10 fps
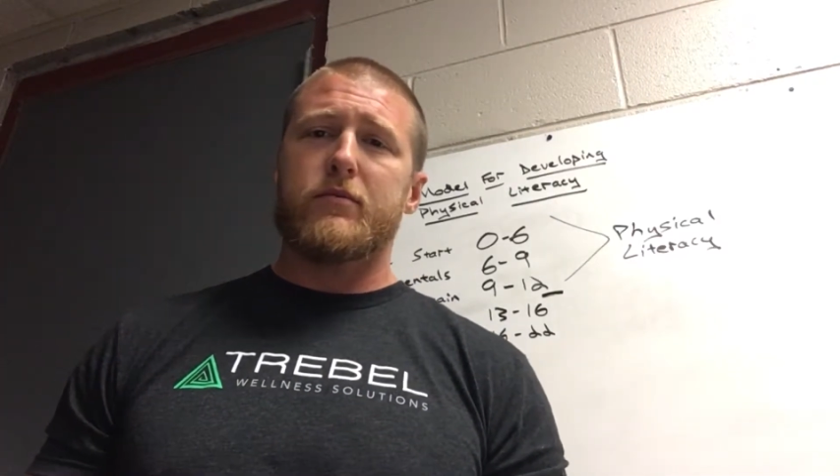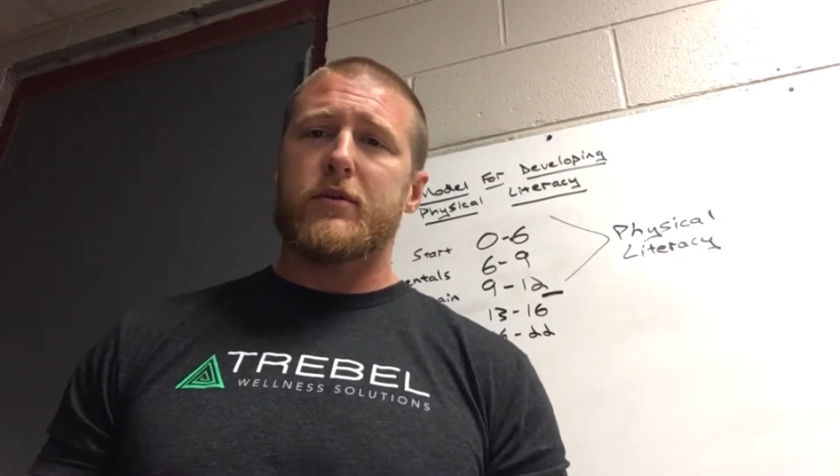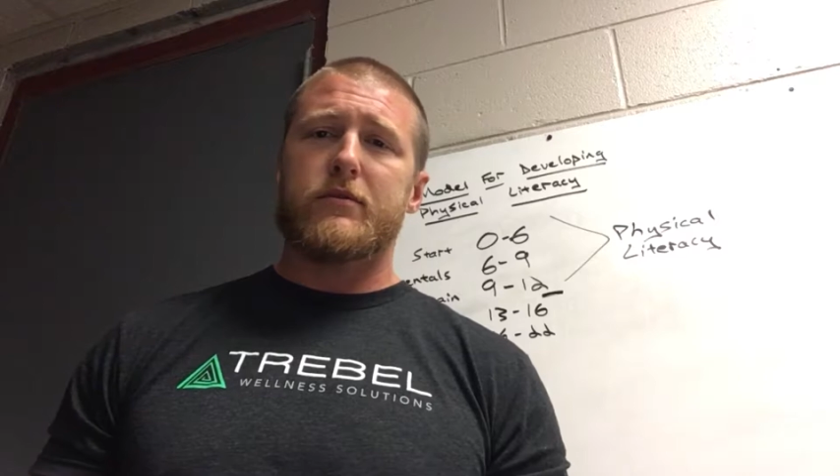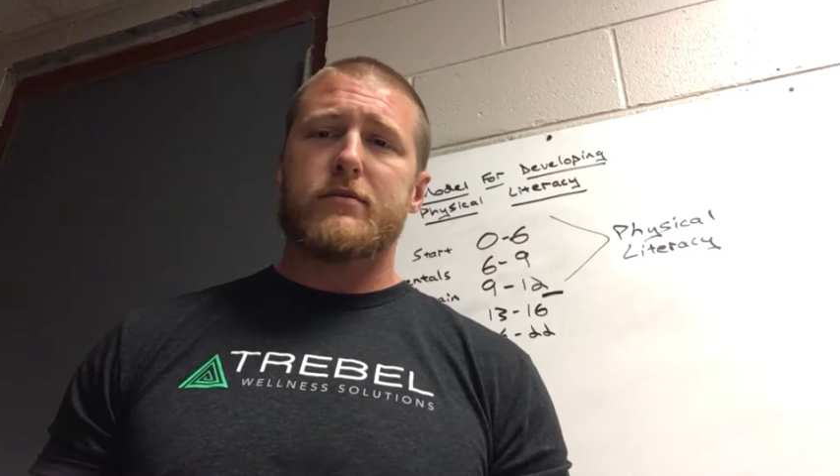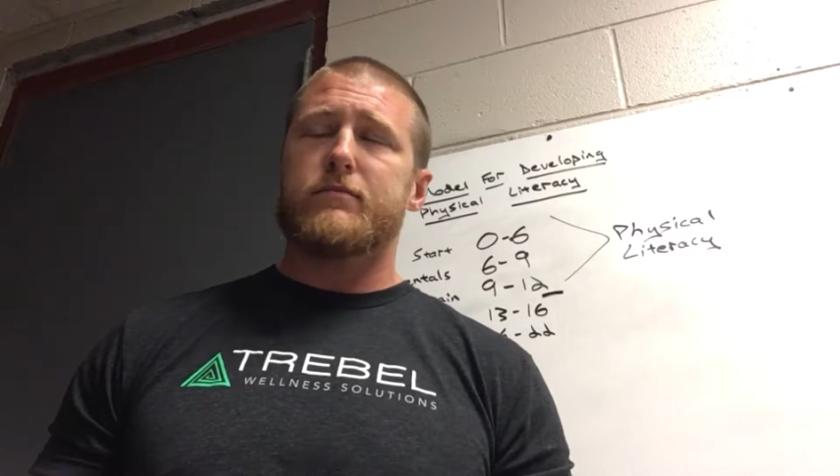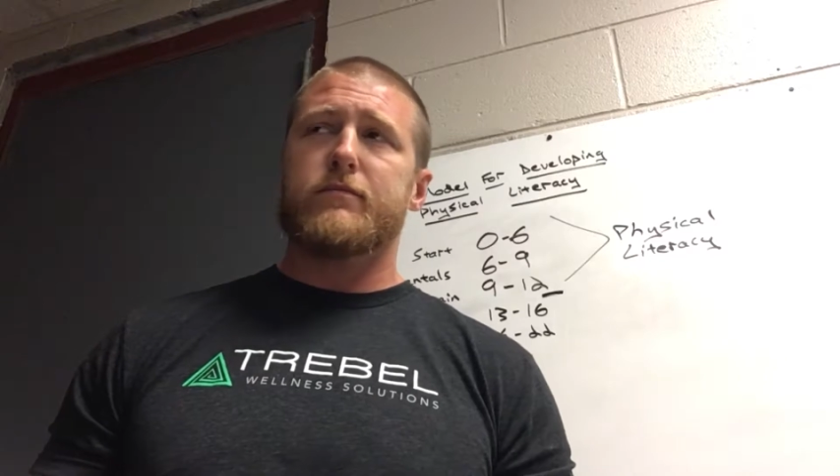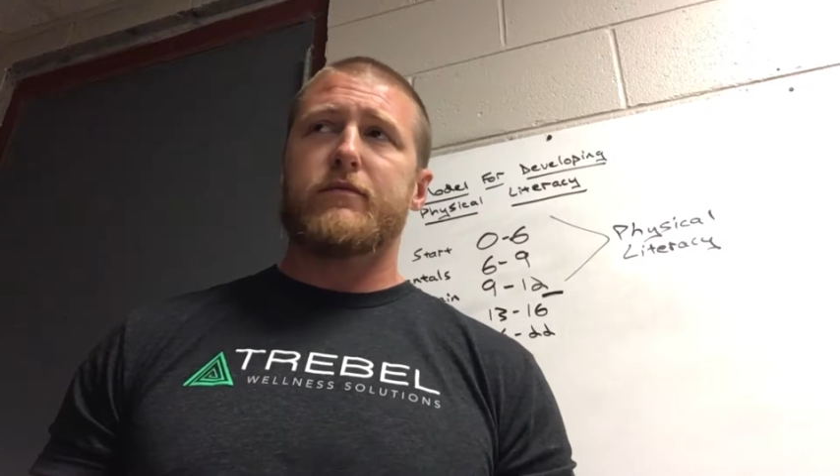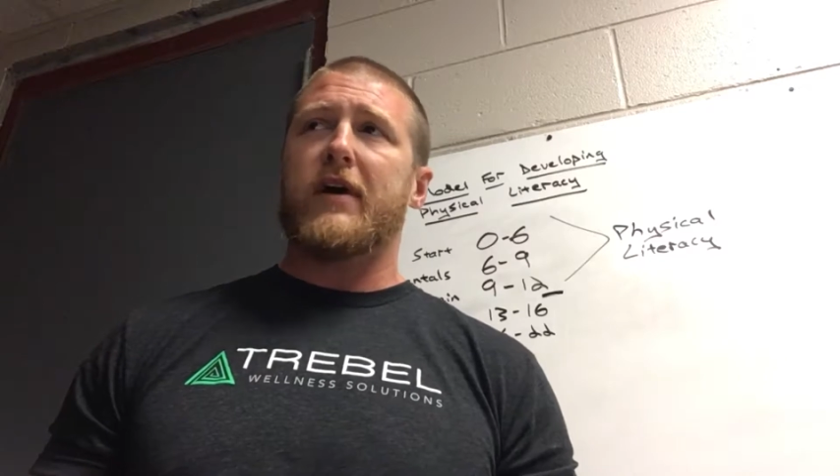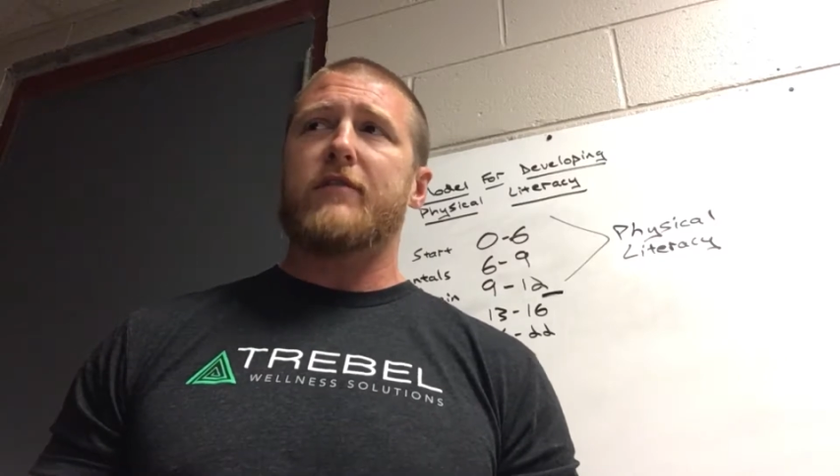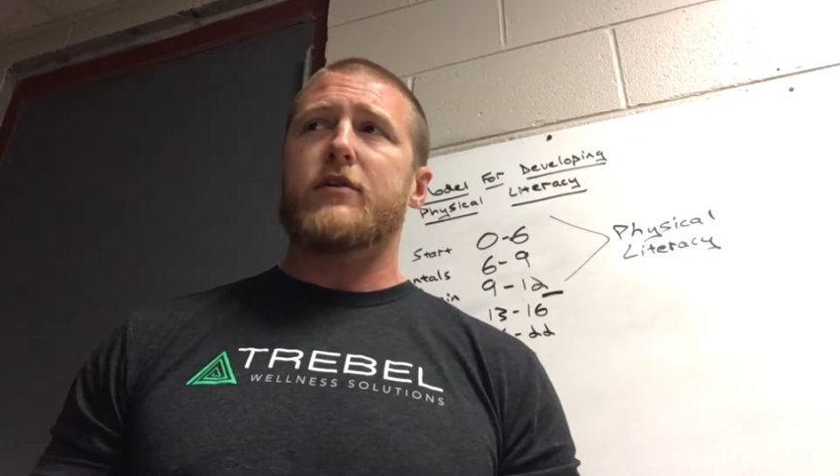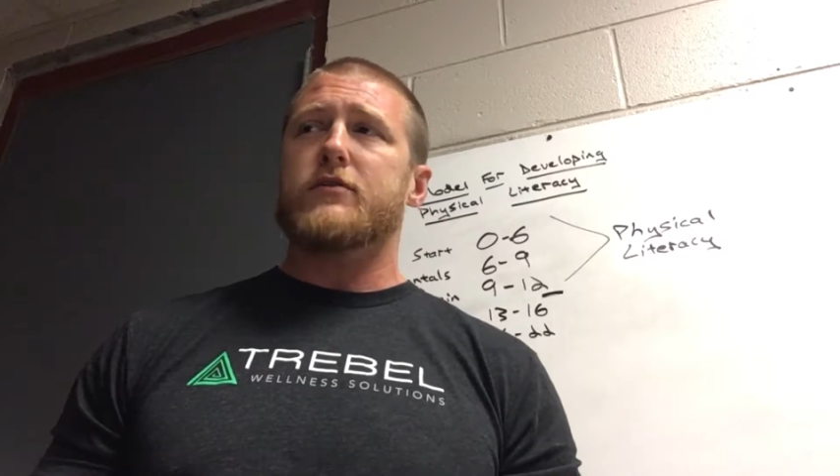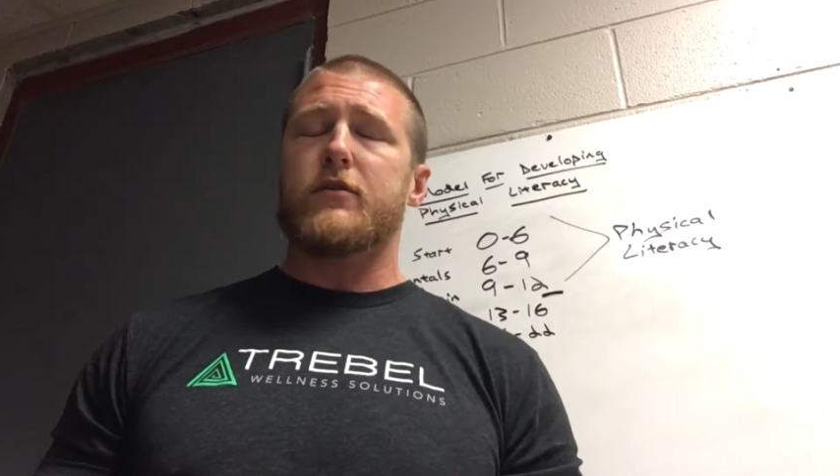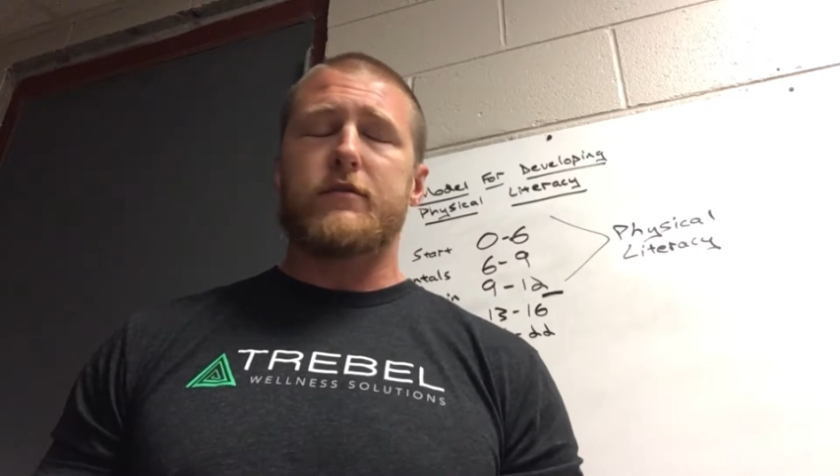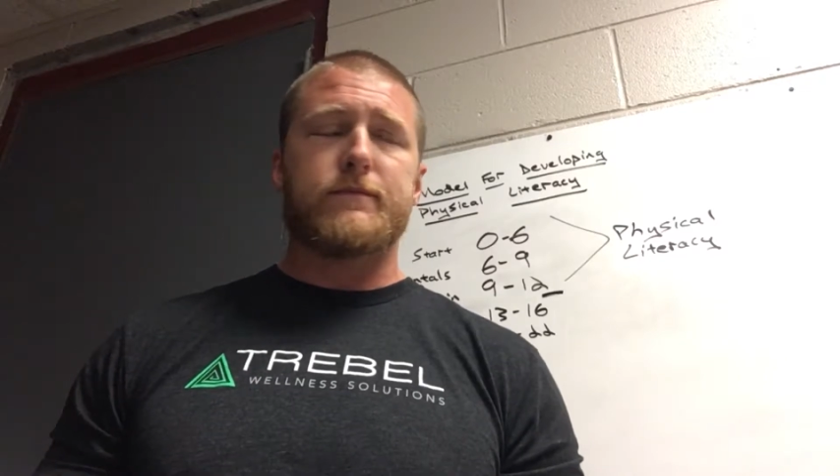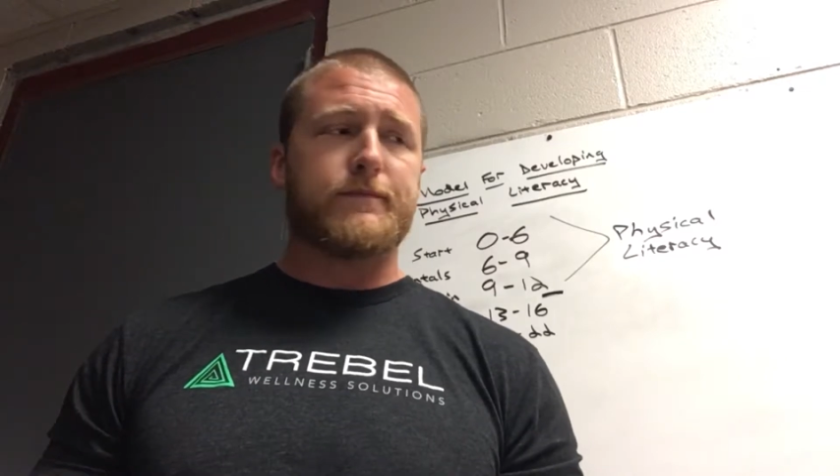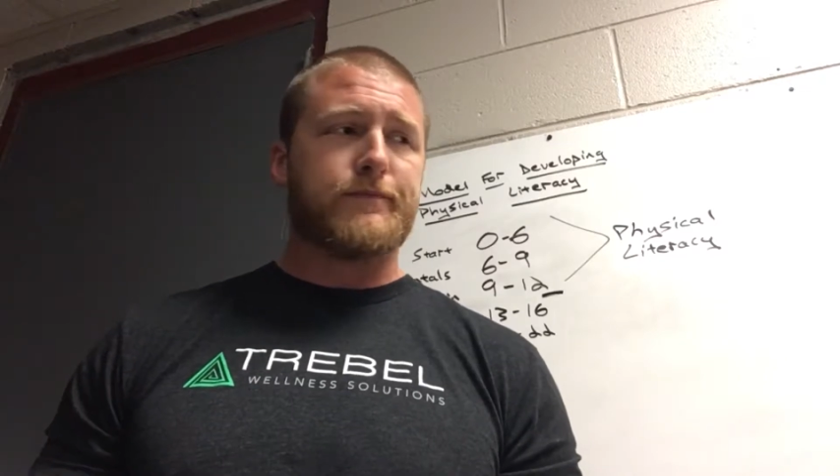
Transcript: when they're five years old.